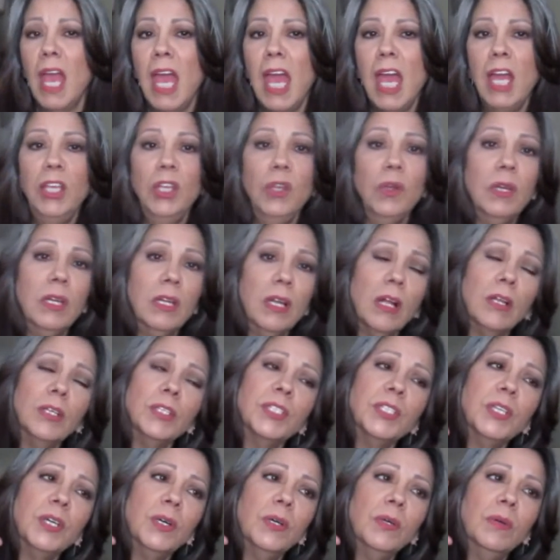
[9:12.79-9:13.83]
And you can
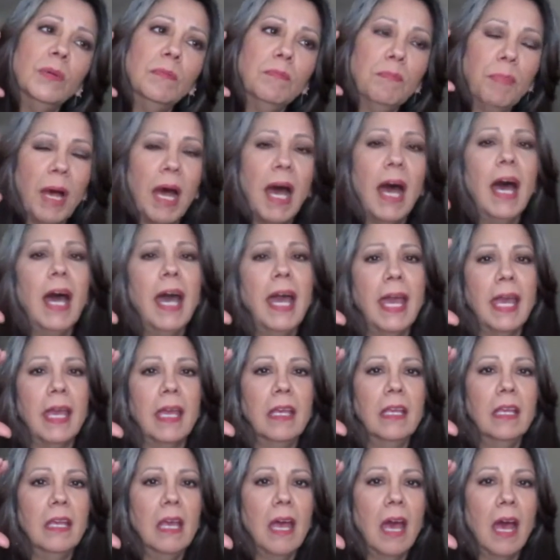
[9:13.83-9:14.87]
also buy,